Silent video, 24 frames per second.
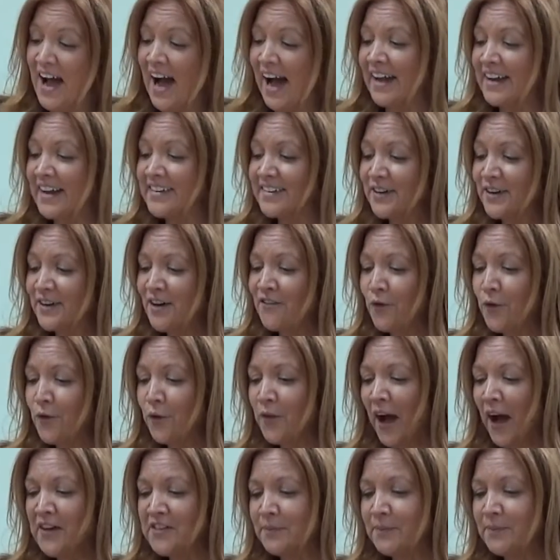And of all
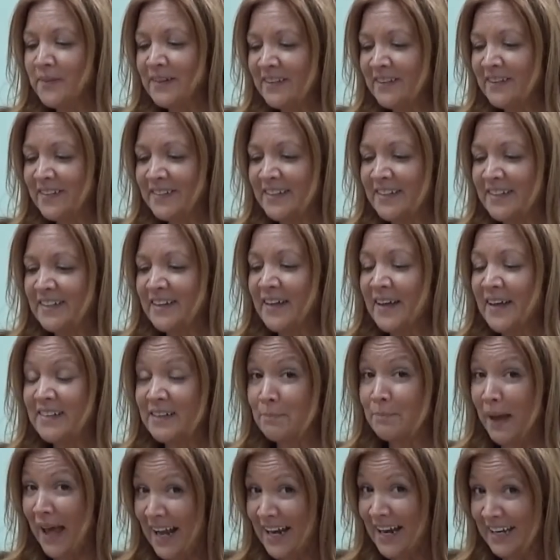the items listed, there's
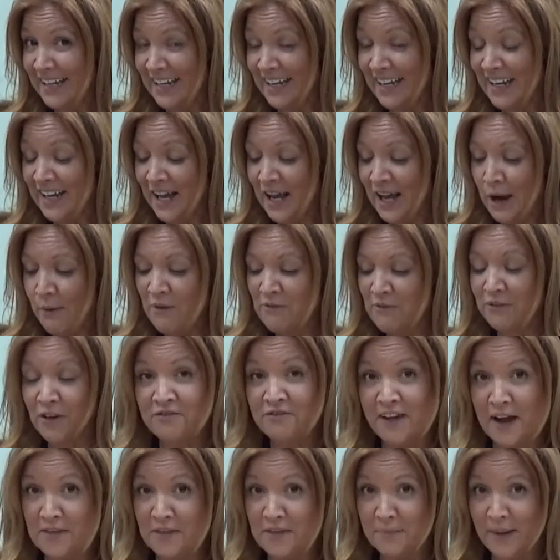a penny. We've
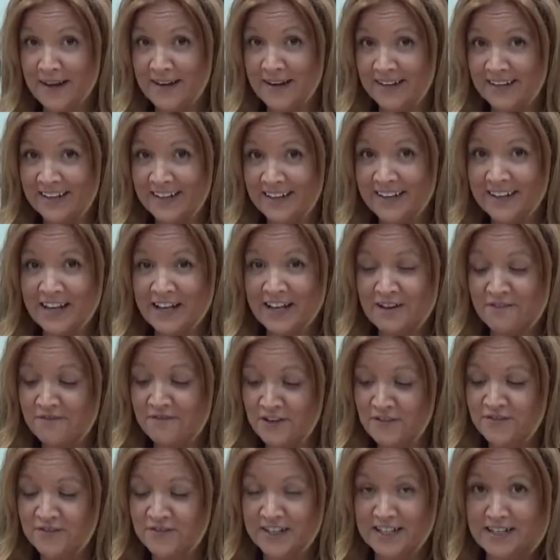not found the penny in
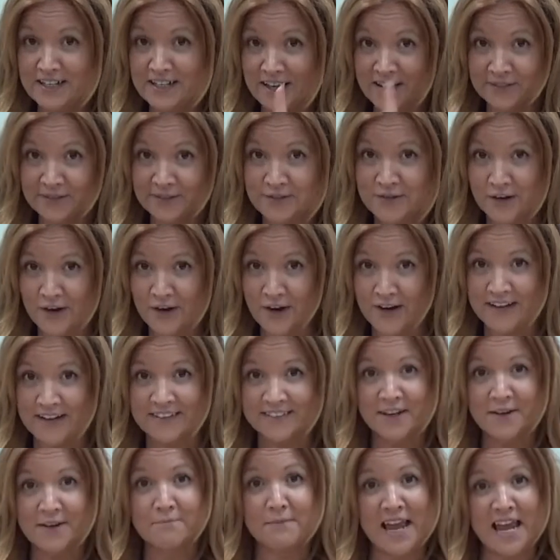15 years of
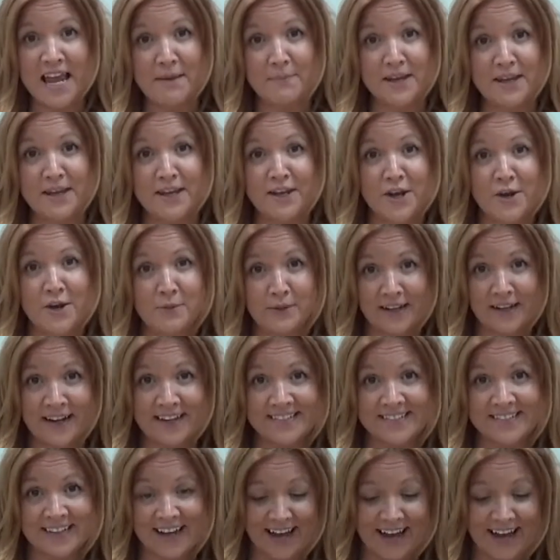trying. So maybe you would
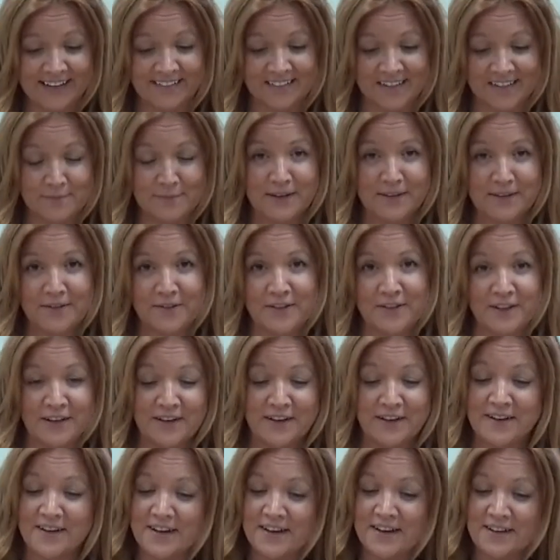like to add something to
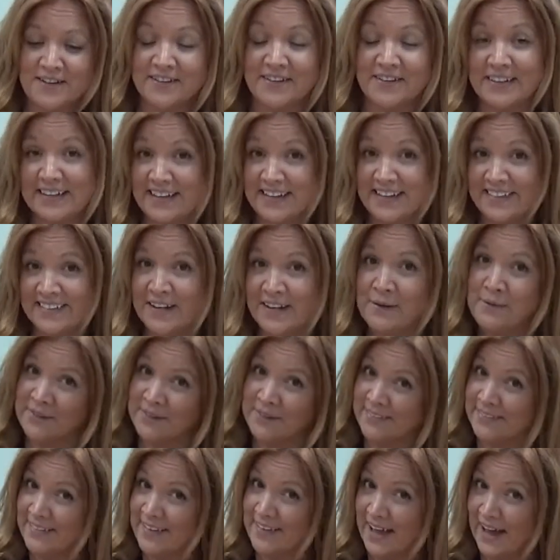the list,
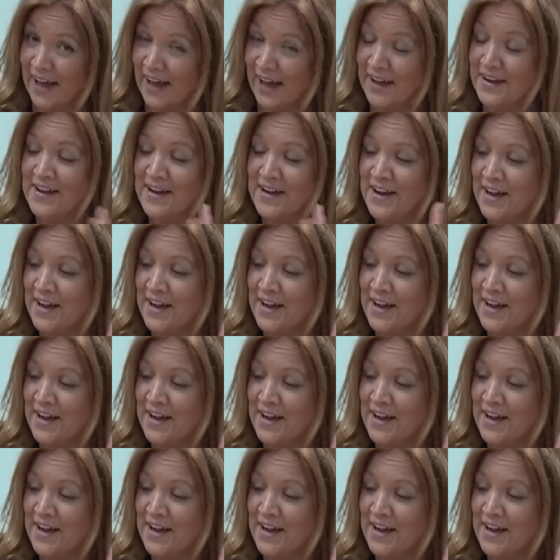which isn't there.